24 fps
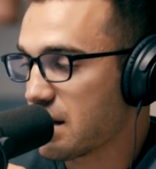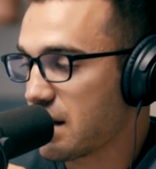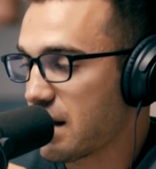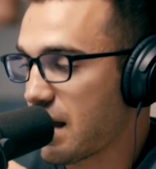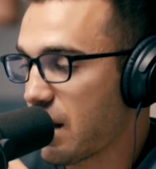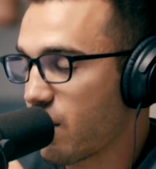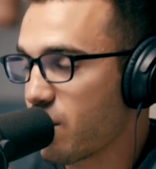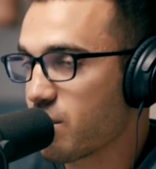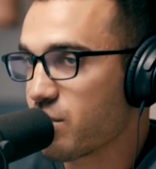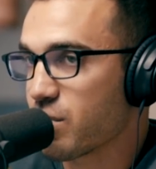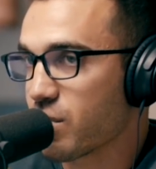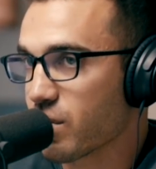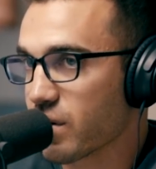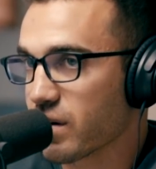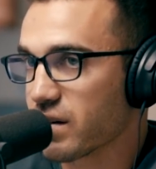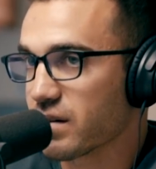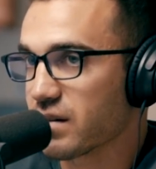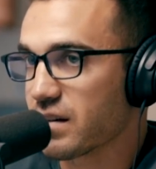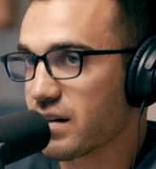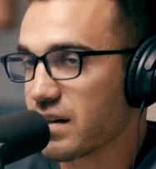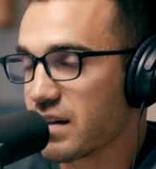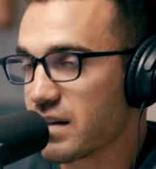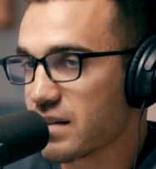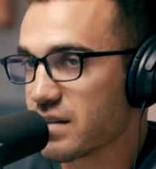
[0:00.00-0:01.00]
How
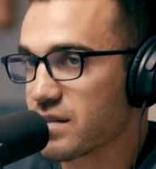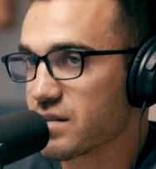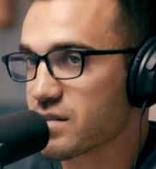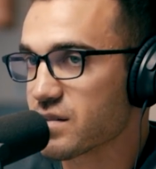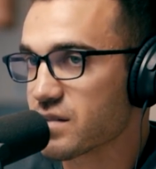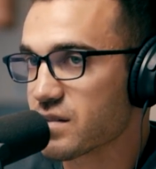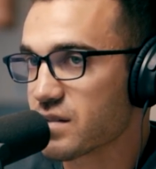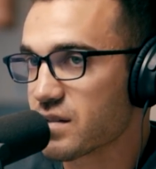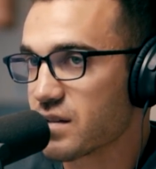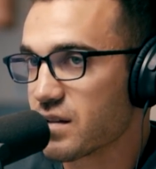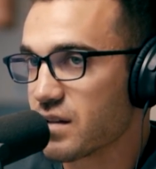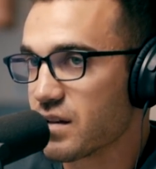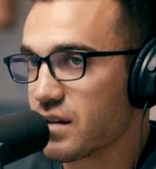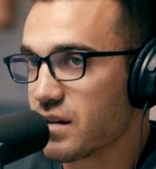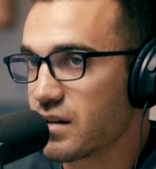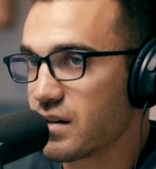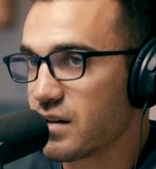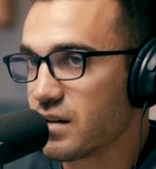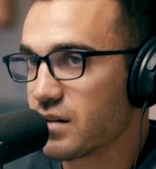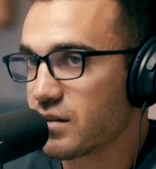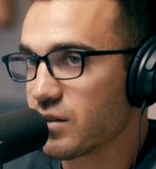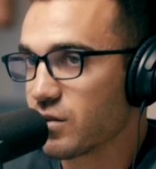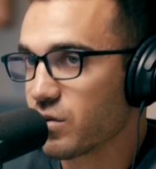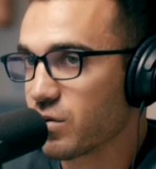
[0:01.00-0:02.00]
important is
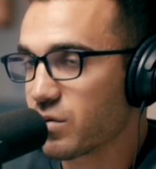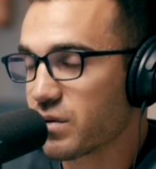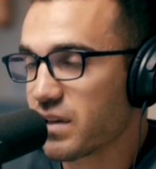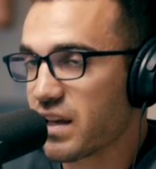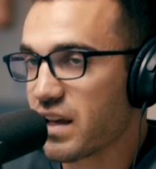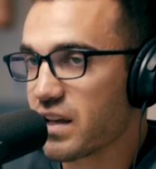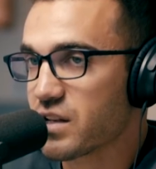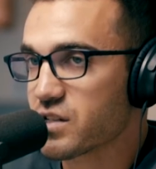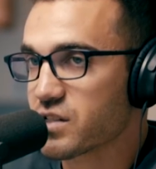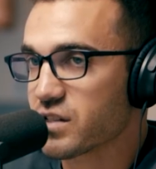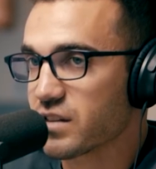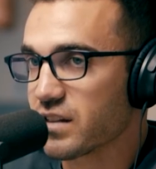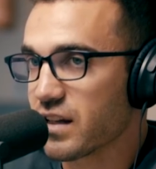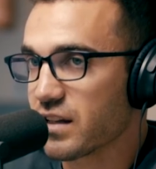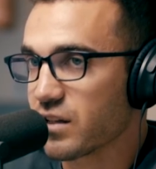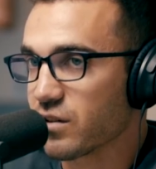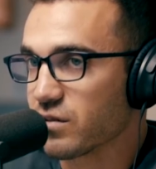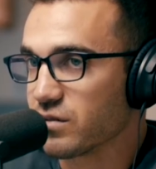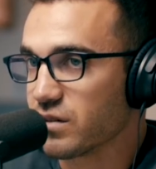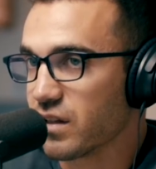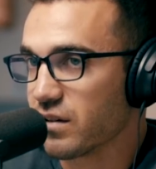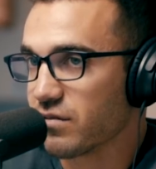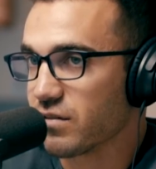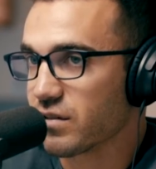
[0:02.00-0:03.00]
the location that
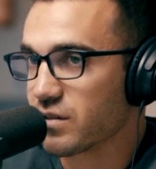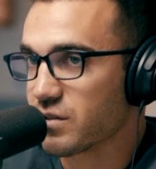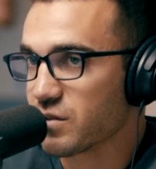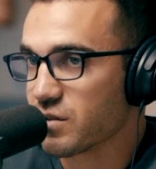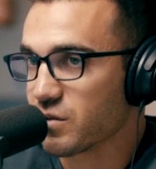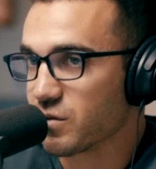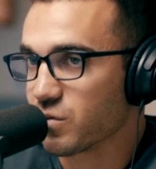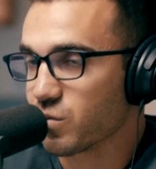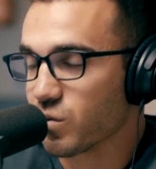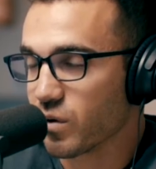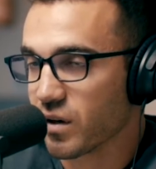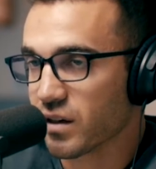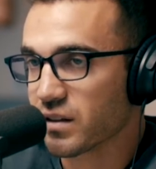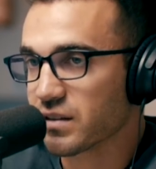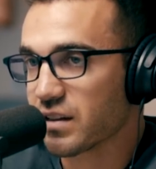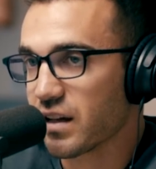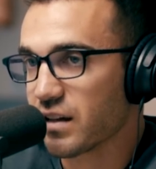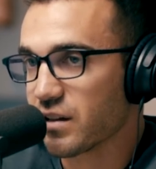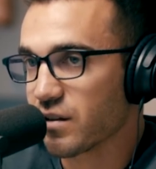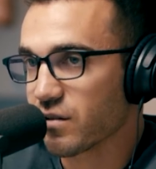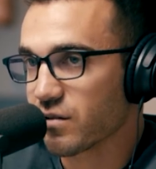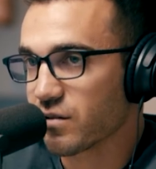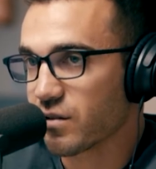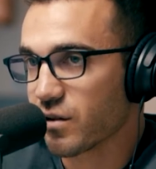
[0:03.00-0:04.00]
you're living to the work
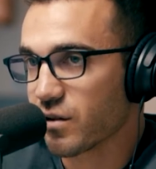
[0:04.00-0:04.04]
that you're